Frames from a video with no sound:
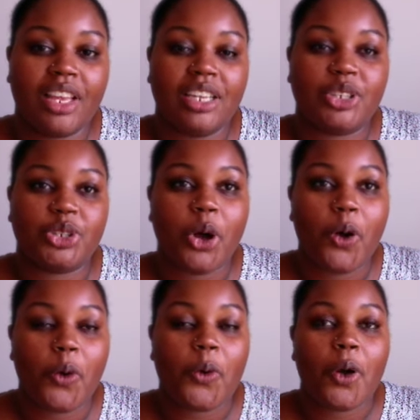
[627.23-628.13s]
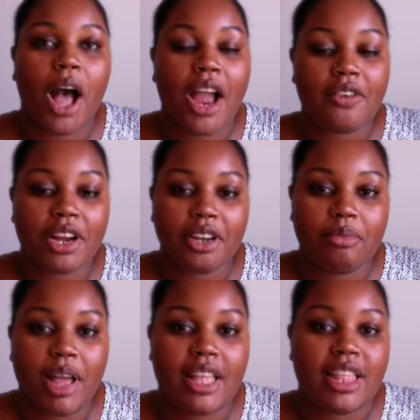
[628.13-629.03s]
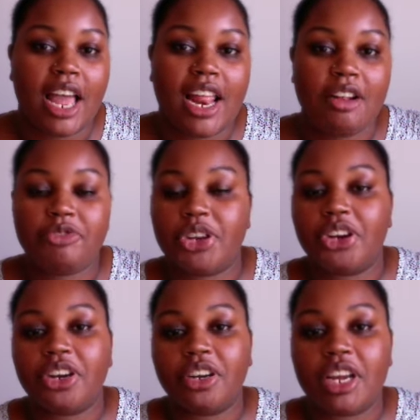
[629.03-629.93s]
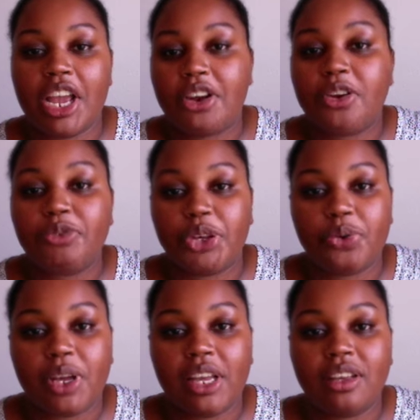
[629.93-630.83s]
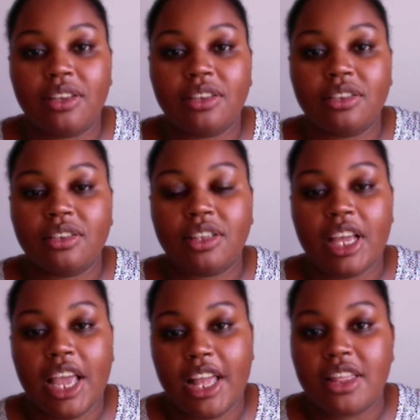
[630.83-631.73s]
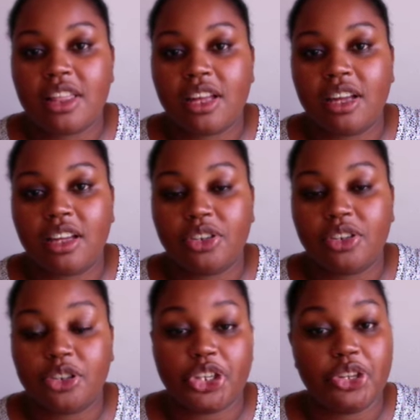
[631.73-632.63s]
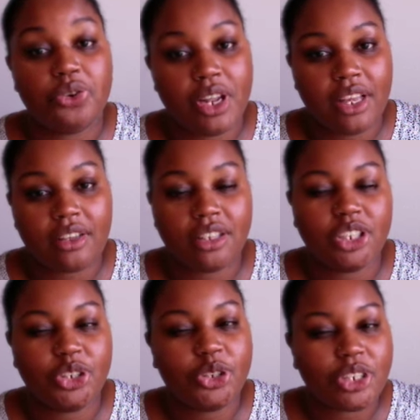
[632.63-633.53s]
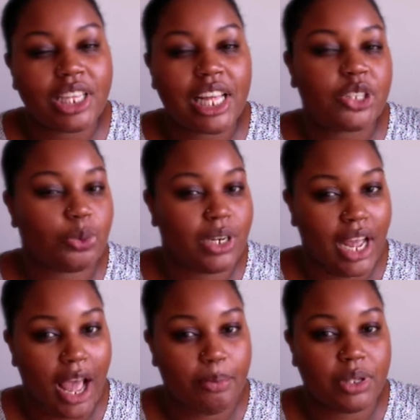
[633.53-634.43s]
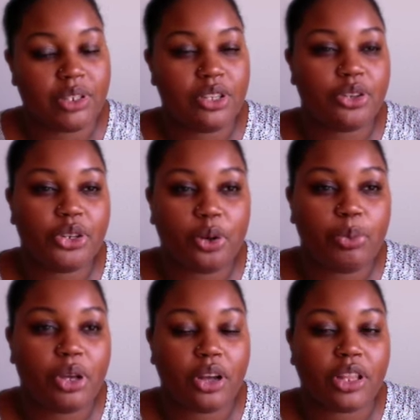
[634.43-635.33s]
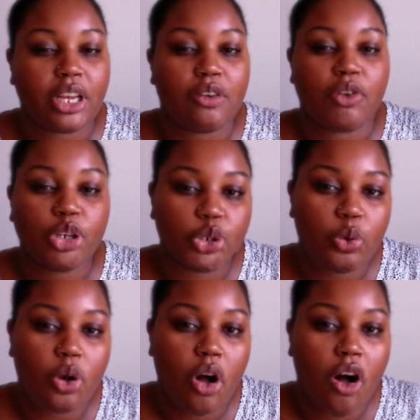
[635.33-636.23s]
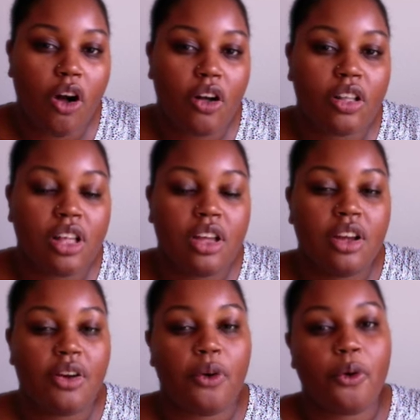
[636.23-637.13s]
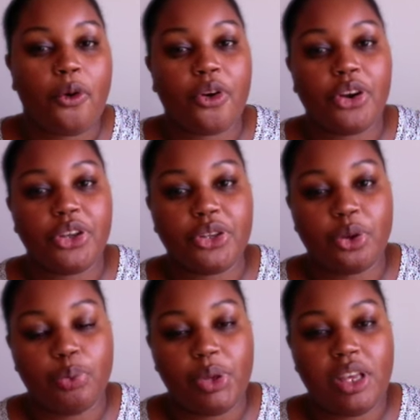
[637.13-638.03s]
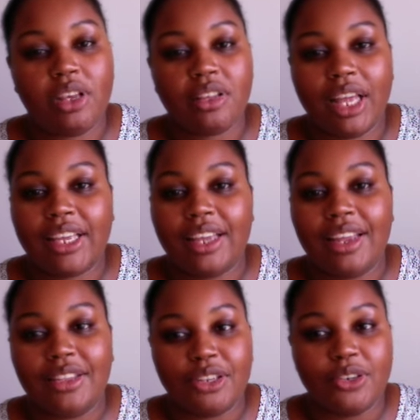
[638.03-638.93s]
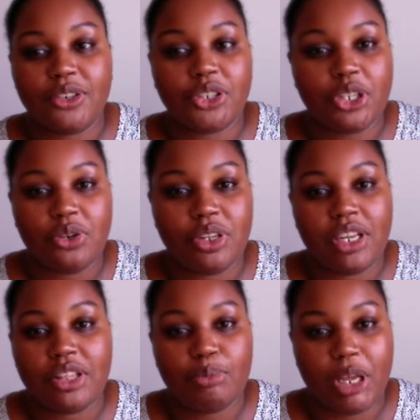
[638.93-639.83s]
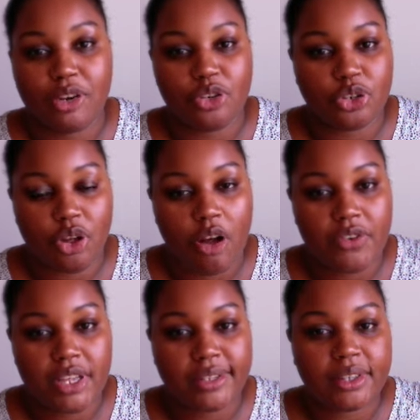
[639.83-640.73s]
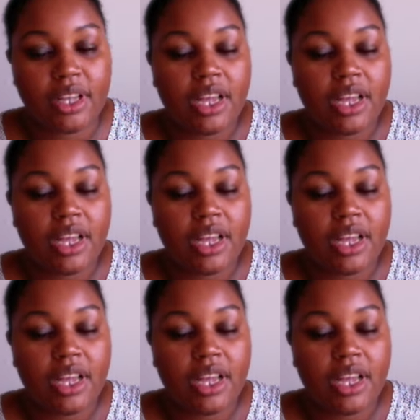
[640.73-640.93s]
so I recommend that if you're interviewing in the nursing unit, because usually that's when it happens. Either you'll be on like a virtual call or you'll be like in the nursing unit in the manager's office.